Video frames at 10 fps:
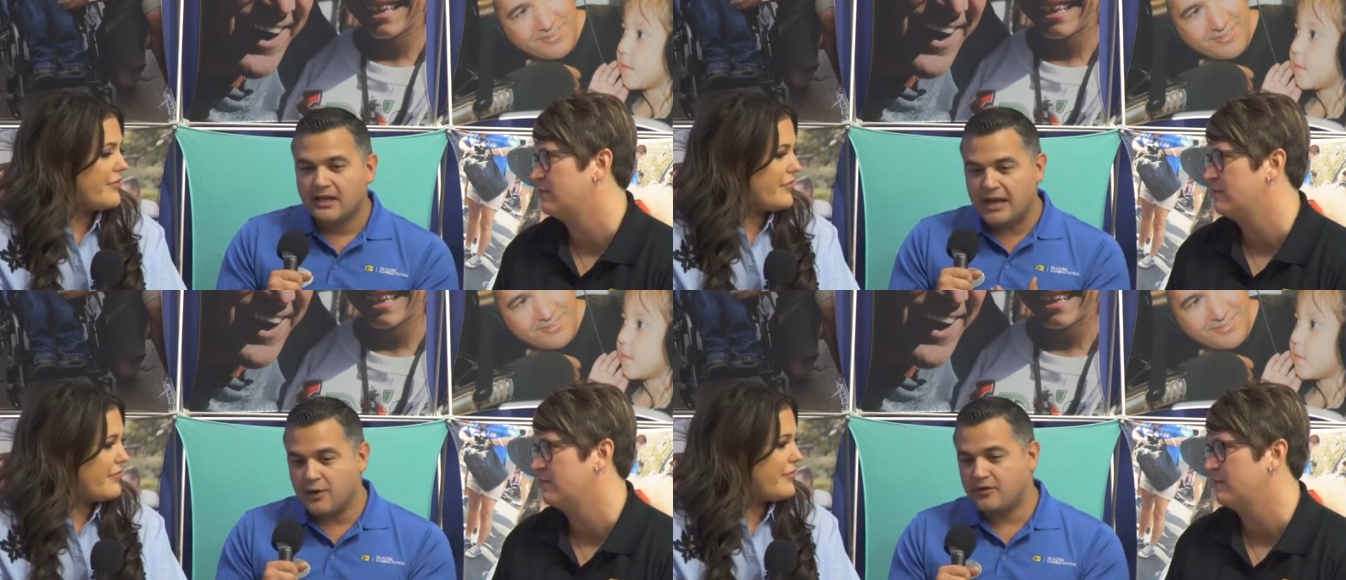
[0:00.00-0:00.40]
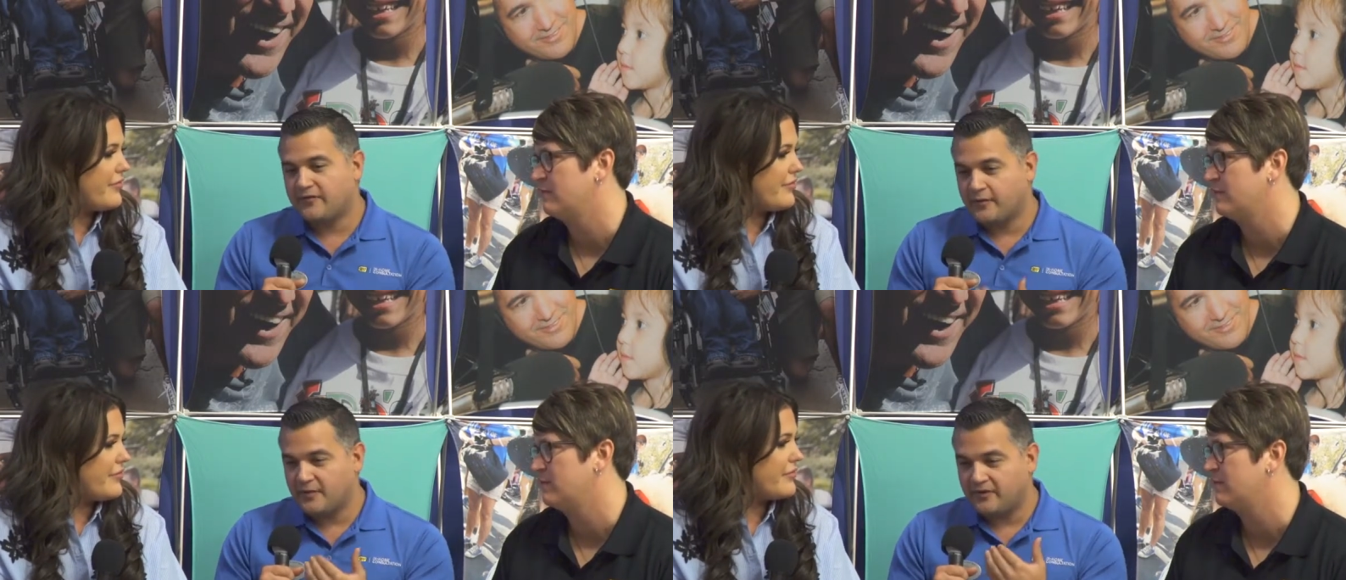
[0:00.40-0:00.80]
Speaker 1: hearing
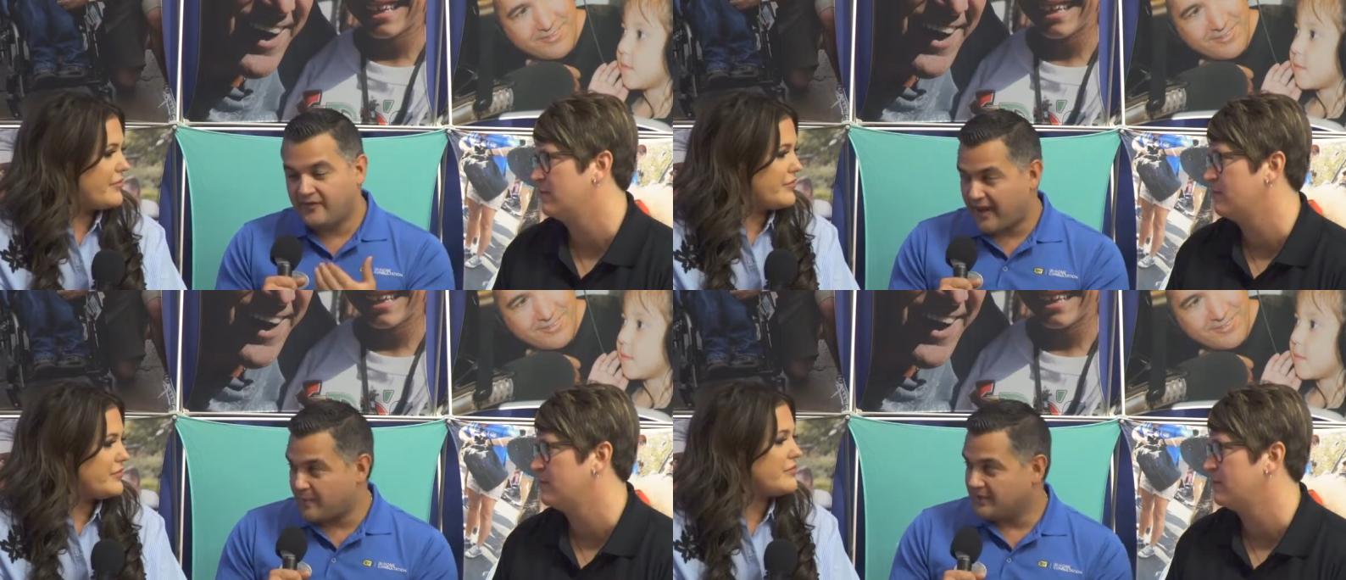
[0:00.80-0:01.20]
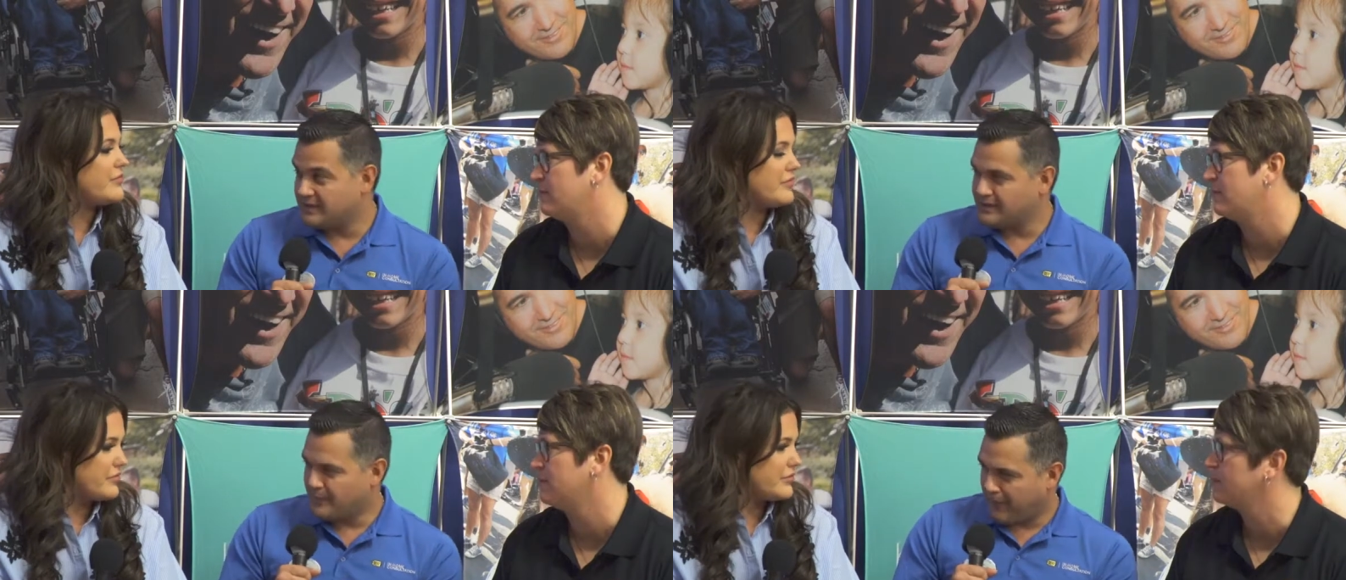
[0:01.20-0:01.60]
from the
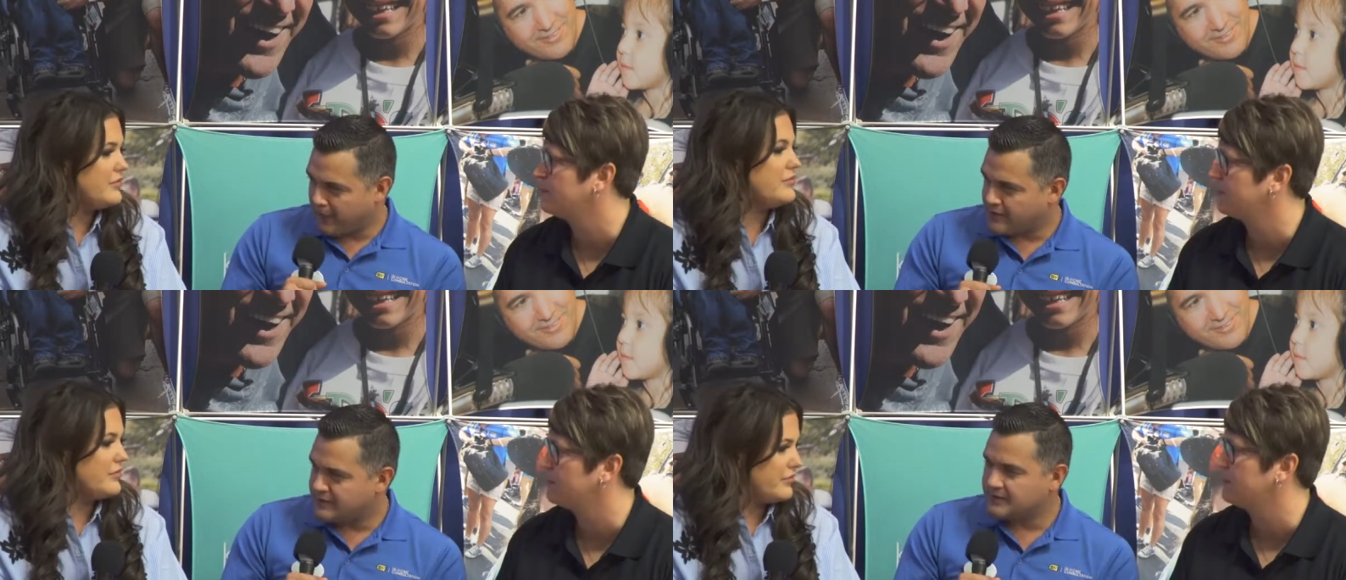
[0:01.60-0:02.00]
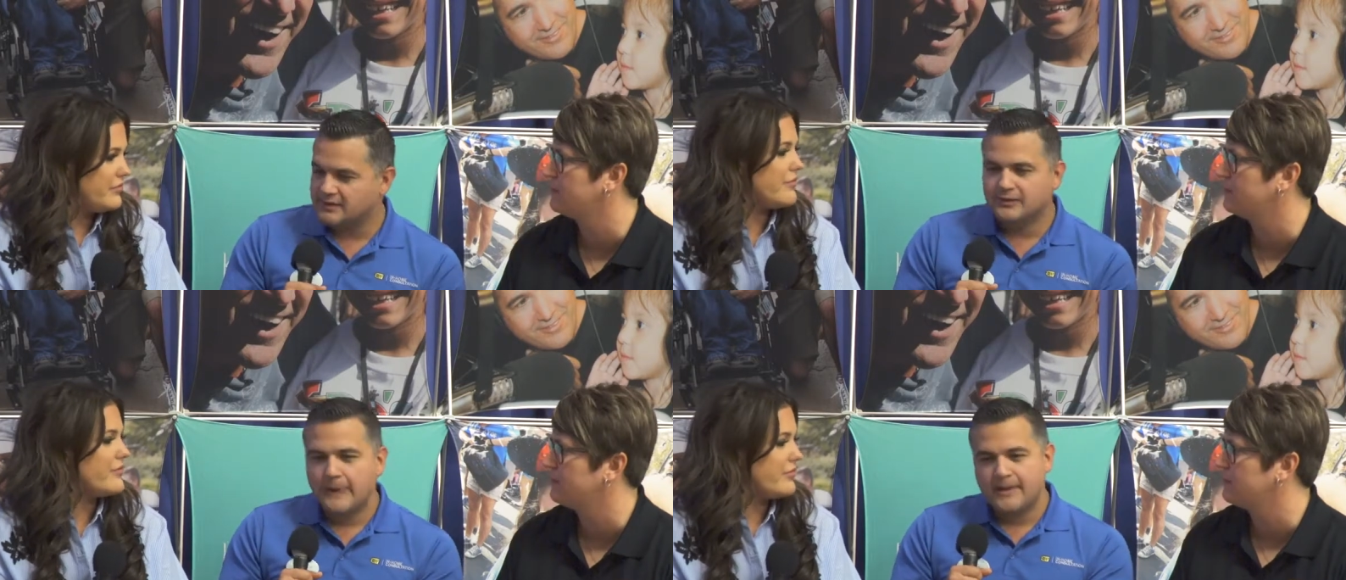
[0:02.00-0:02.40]
families, the
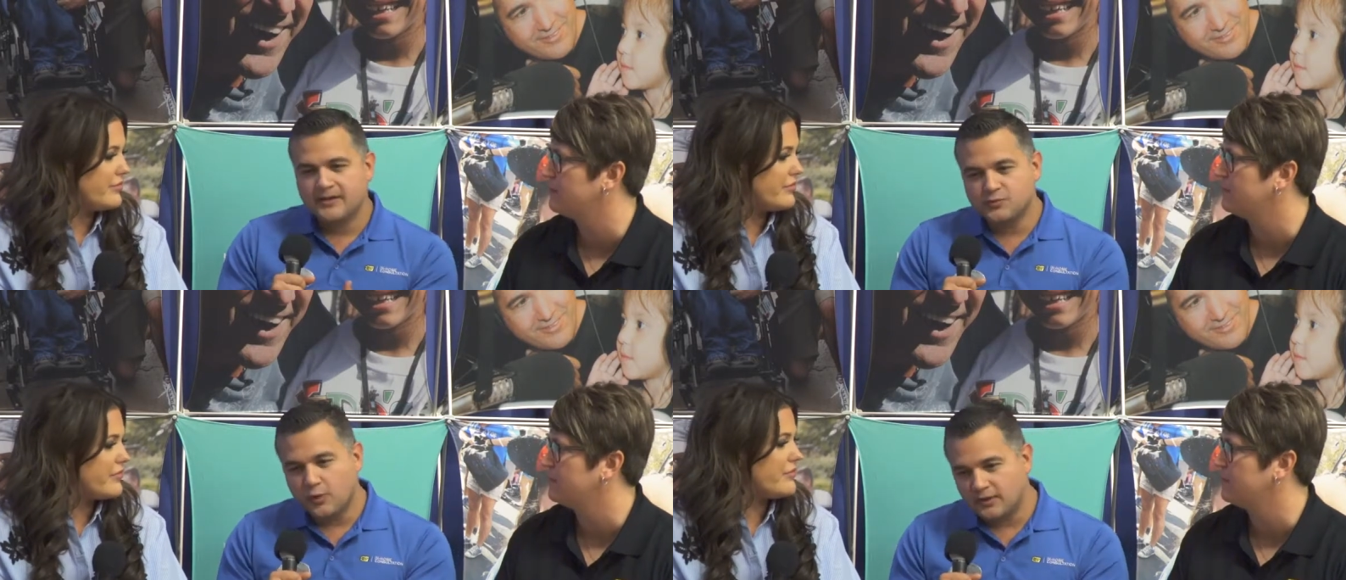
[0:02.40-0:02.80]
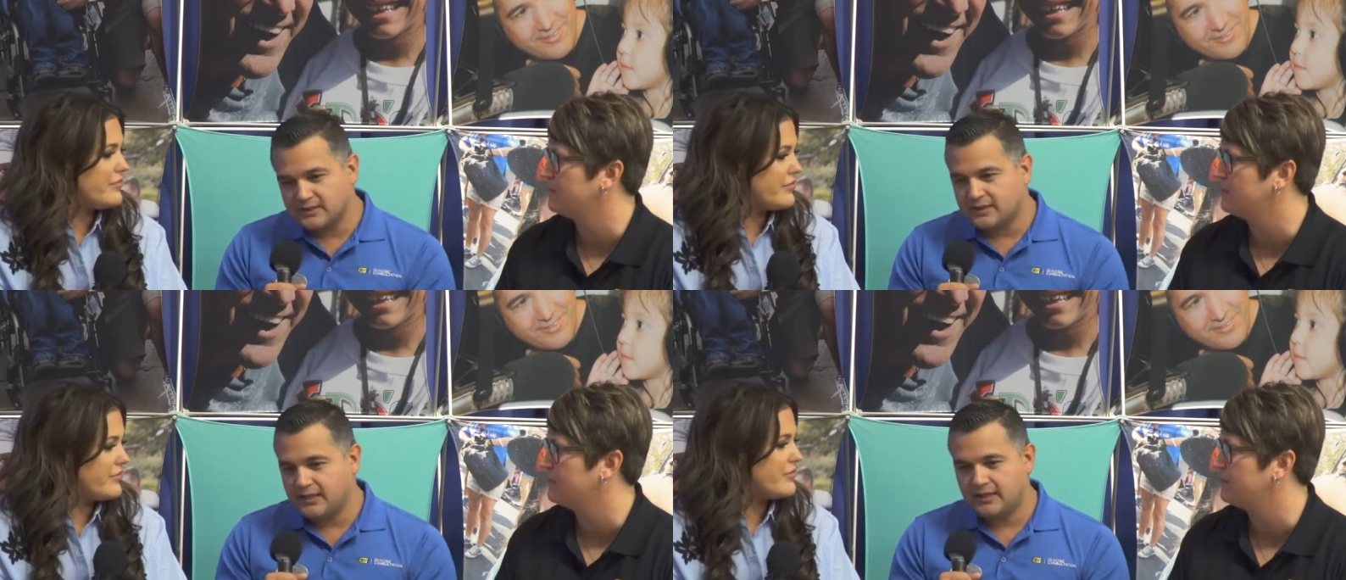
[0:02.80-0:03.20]
parents, as well
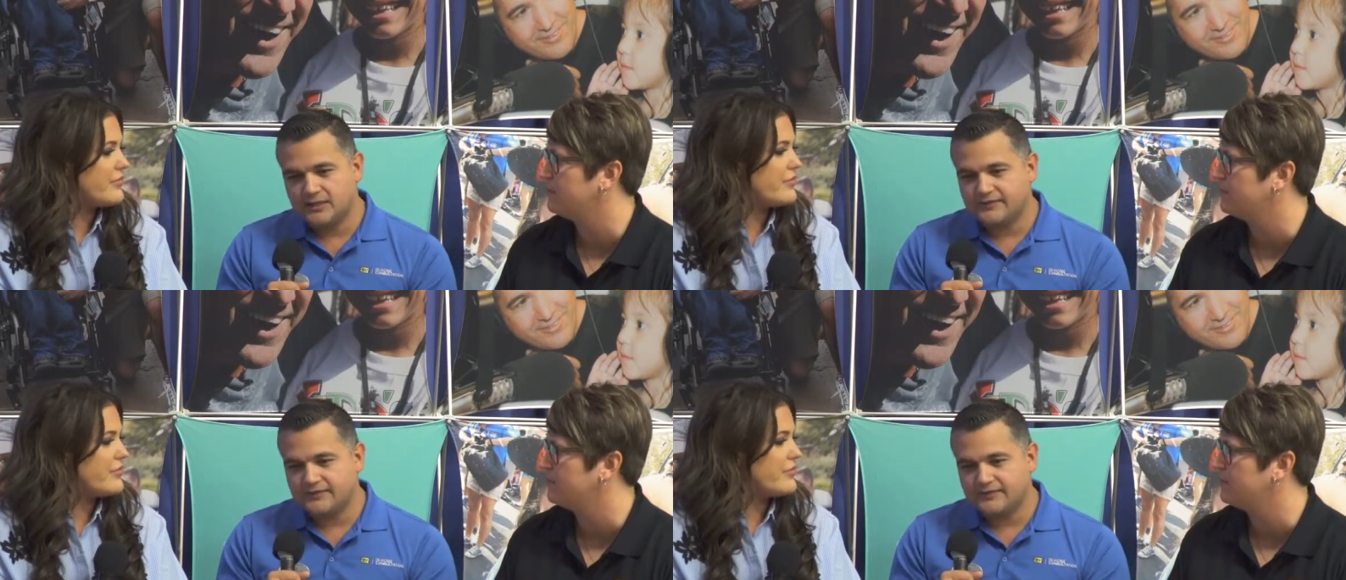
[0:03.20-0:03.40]
as the kids